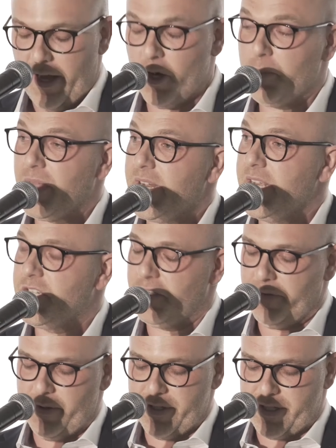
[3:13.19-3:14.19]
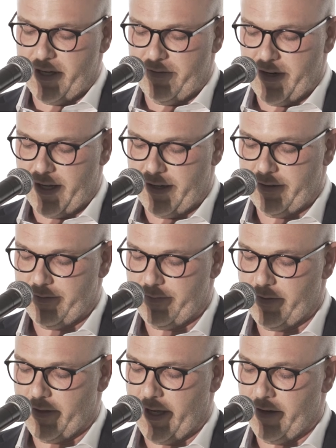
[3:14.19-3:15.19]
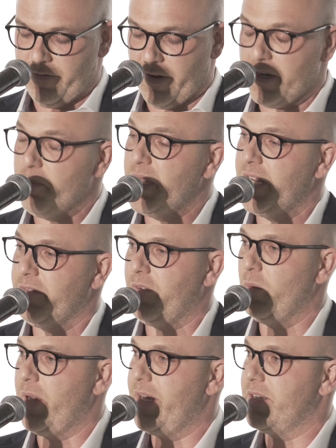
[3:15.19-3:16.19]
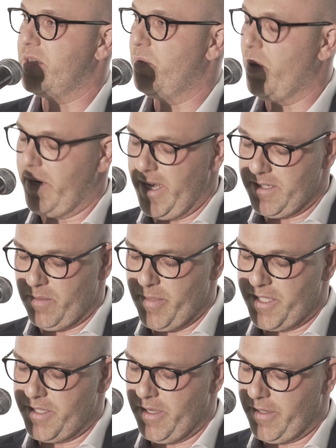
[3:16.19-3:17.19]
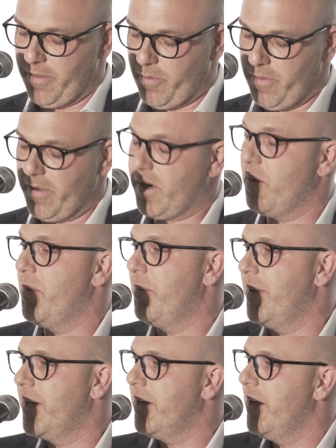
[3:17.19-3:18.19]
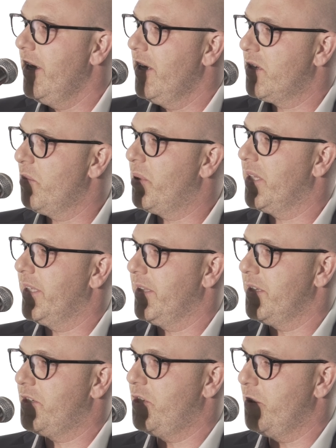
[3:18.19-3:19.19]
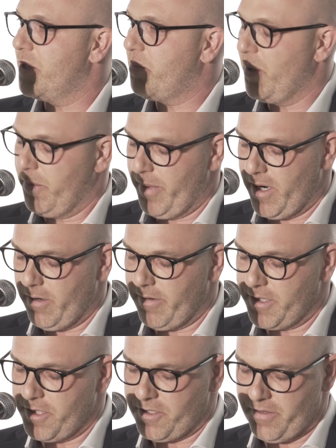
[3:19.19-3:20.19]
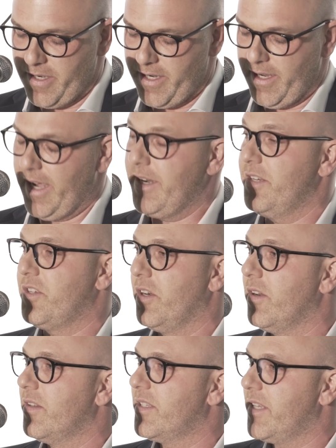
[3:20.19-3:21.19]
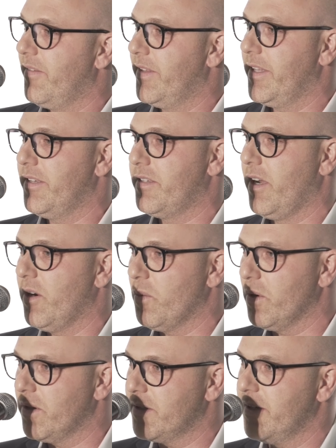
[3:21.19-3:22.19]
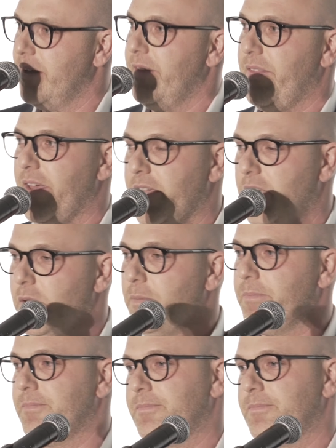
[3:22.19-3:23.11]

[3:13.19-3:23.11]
I hope that each of you this evening can find a meaningful way to support Ezer Mizion through their commitment to building this Jewish bone marrow registry and in turn saving the entire world. Thank you.